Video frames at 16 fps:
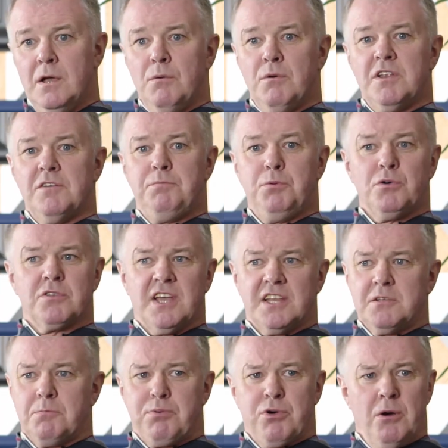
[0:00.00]
Well, they've both
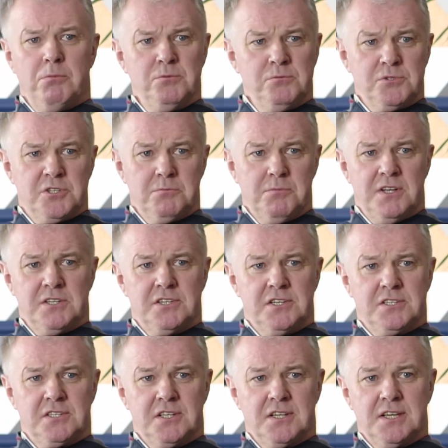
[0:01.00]
had the problems at
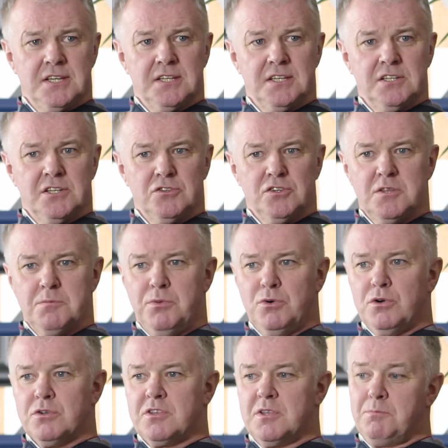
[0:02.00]
Manchester United.
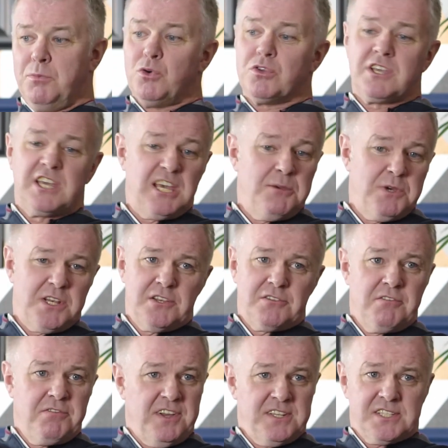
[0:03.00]
They both came in and
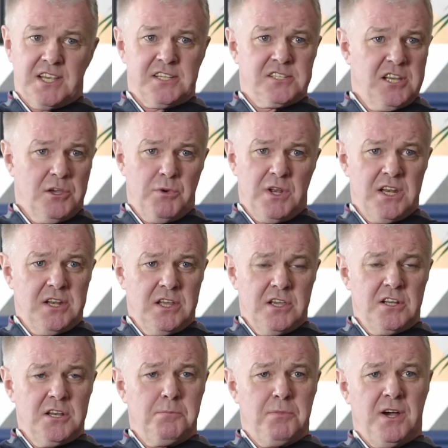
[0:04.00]
did fantastic well in the
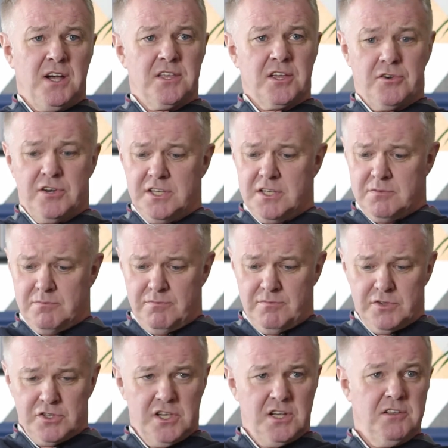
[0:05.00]
early part of the career.
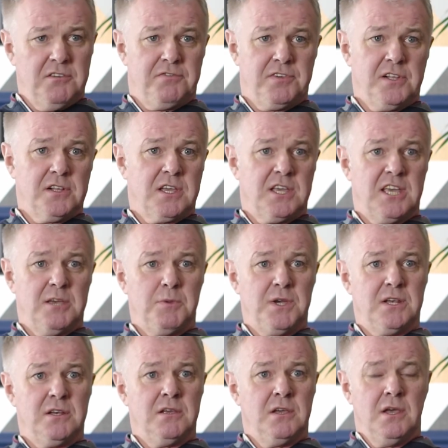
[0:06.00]
Certainly Phil came
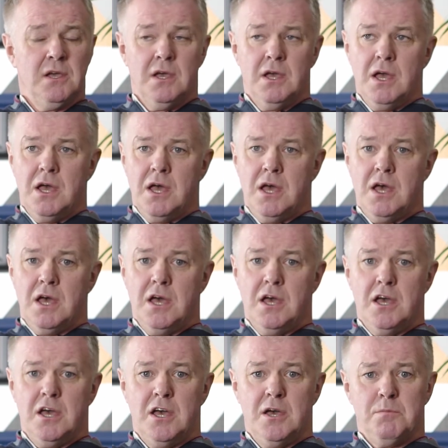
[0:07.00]
in,
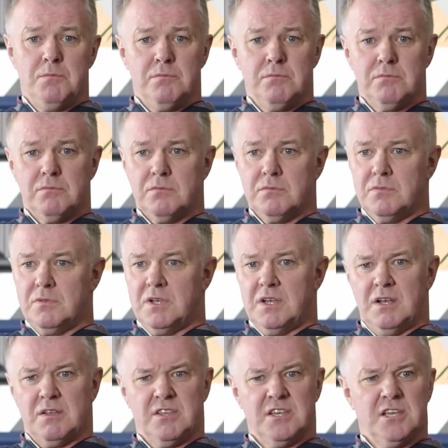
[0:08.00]

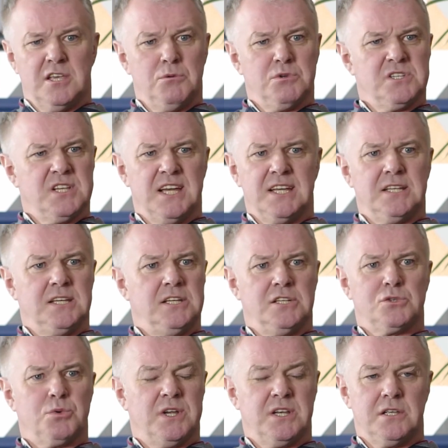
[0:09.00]
I think he was
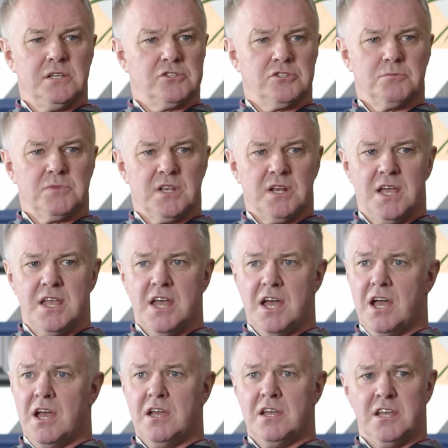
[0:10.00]
19, 20 or something like
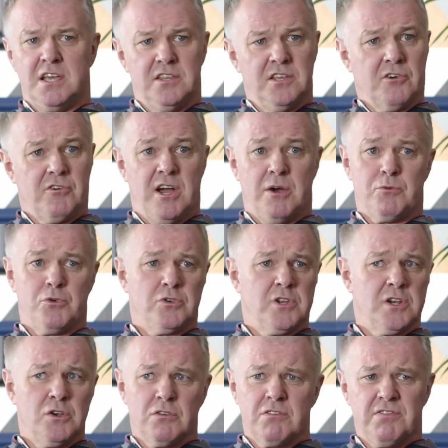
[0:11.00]
that, and hit the ground
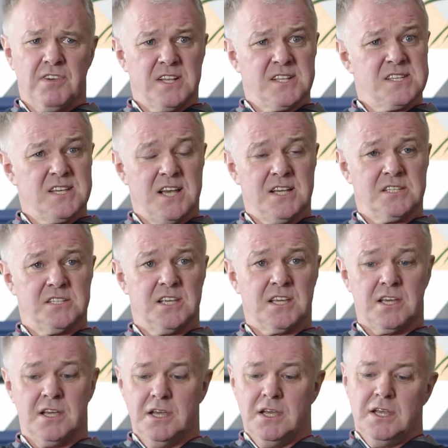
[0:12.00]
running, looked
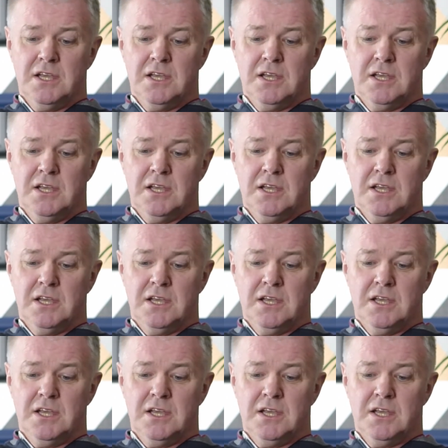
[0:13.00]
fantastic. Absolutely.